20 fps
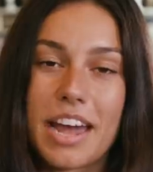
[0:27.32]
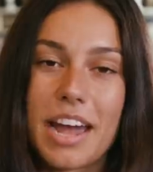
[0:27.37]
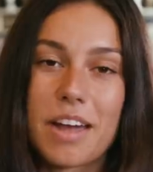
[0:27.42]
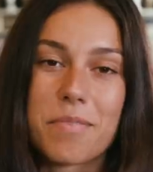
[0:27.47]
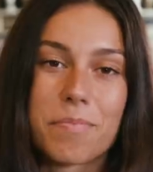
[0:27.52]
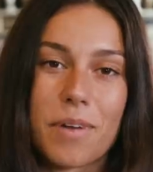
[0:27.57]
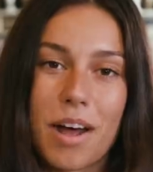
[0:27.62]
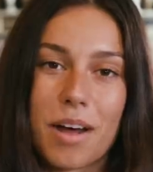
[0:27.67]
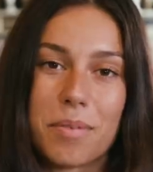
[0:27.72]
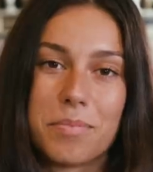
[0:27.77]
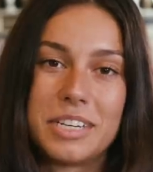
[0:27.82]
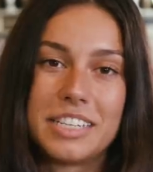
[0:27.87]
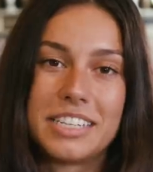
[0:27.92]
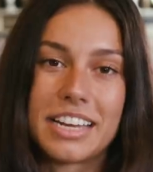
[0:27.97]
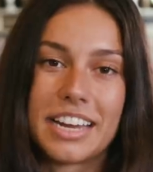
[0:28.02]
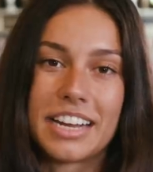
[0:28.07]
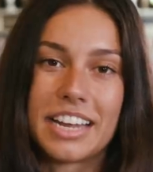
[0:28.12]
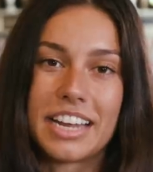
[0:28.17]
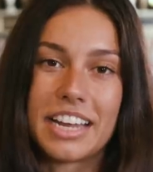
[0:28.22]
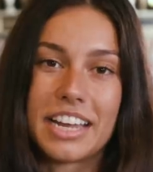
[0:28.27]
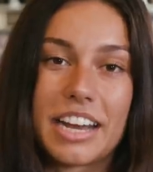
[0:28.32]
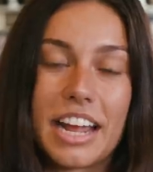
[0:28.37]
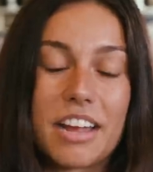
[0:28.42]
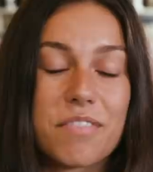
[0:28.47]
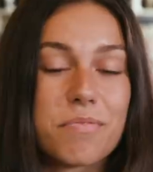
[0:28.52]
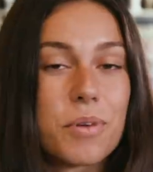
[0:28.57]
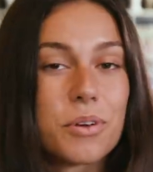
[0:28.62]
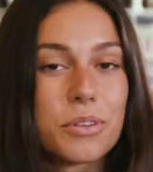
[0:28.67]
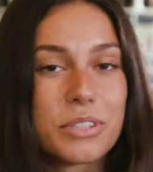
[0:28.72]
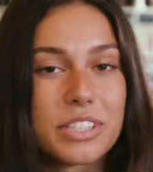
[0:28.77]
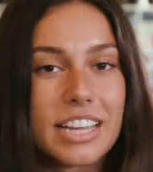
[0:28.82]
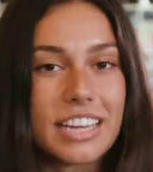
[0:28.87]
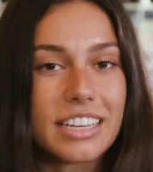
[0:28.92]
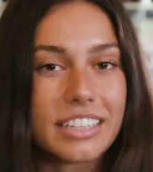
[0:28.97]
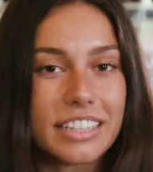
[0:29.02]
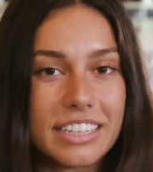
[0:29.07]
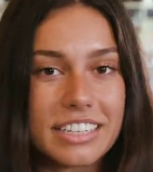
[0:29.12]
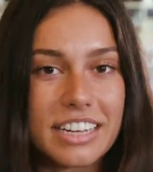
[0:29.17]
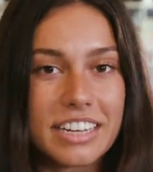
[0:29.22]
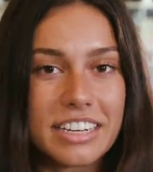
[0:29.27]
it, I've probably done it, and I've most
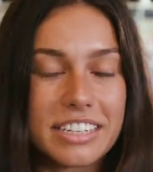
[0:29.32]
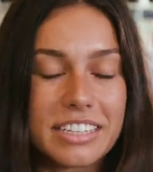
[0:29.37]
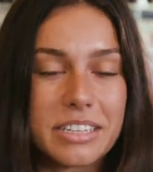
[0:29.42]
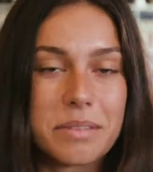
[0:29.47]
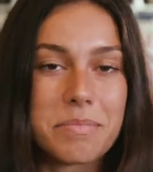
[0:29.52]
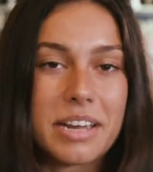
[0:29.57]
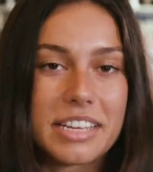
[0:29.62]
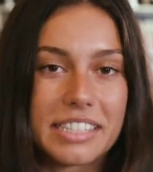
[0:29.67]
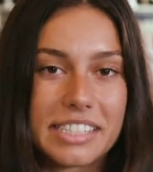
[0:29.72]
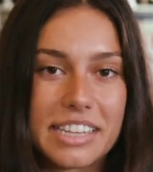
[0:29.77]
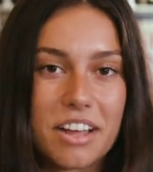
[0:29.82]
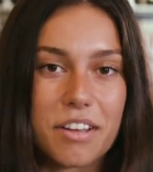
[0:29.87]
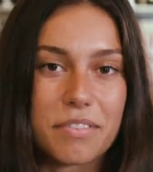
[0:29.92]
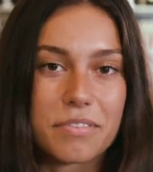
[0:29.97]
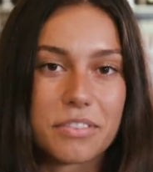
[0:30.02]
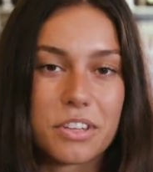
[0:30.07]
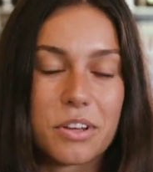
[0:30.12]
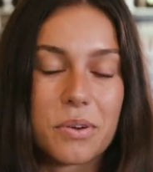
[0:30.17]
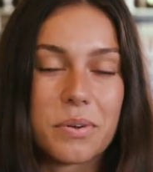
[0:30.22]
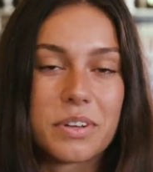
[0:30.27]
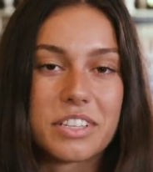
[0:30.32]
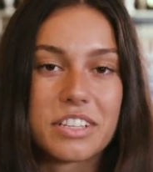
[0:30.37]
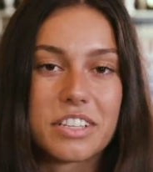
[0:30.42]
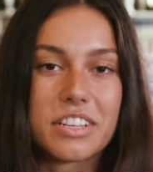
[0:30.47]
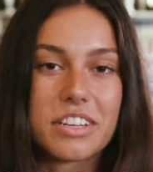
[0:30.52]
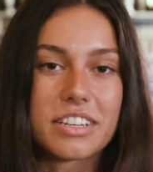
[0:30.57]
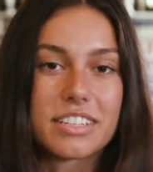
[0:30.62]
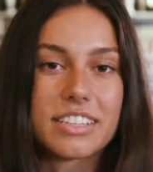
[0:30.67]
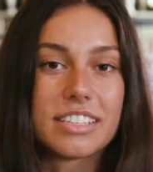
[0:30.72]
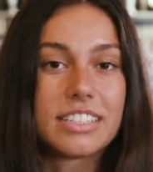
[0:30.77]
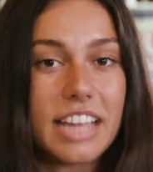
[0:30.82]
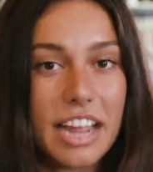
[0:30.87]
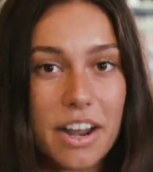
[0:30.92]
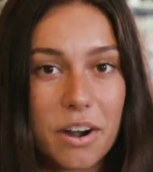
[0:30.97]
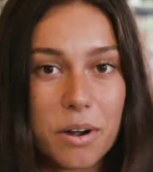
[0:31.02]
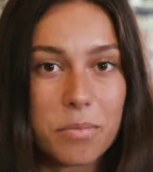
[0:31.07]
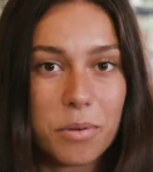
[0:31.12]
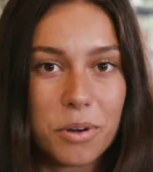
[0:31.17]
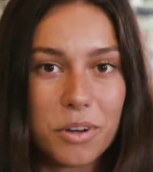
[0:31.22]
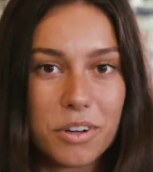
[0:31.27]
likely done it to myself, so it's looked
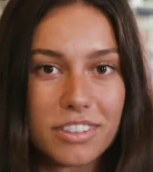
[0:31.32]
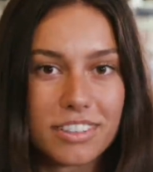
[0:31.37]
terrible.